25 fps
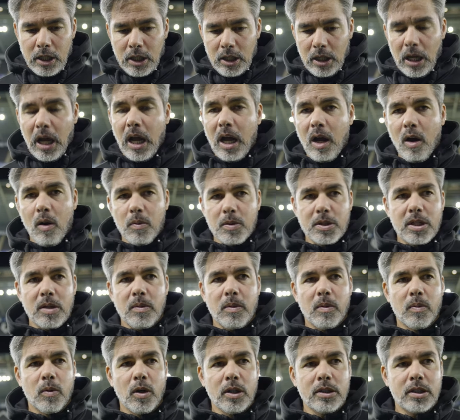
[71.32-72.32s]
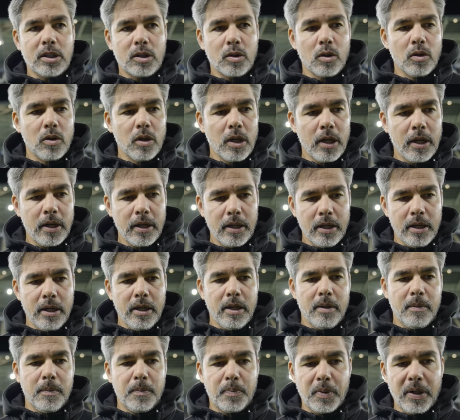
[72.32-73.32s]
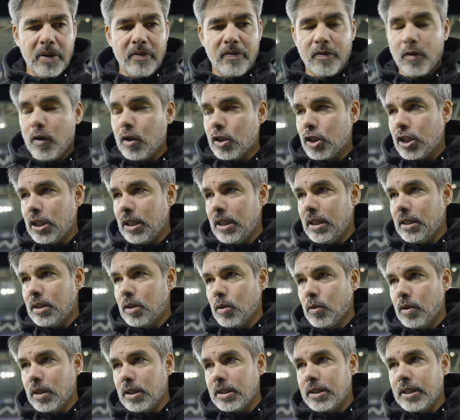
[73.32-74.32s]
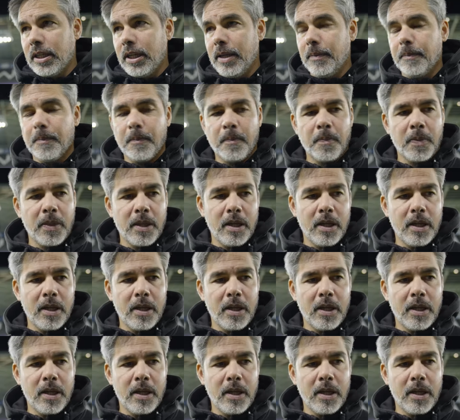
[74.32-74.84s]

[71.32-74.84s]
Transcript: Yeah, obviously we wanted to bring Forshey into the team.